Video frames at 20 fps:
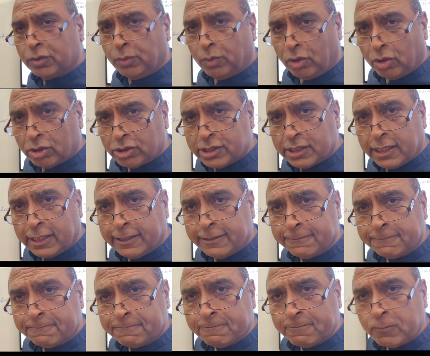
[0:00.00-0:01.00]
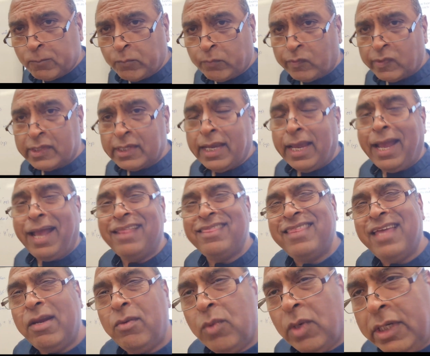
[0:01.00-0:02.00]
of water, and
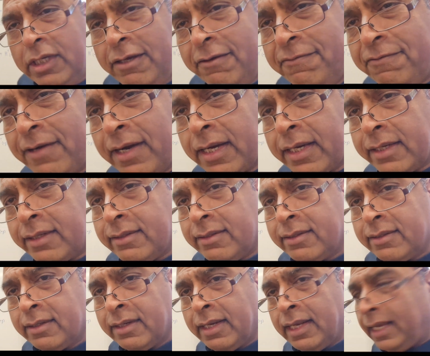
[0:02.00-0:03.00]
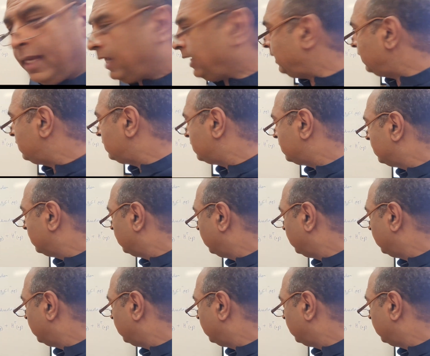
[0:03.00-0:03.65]
then what you find is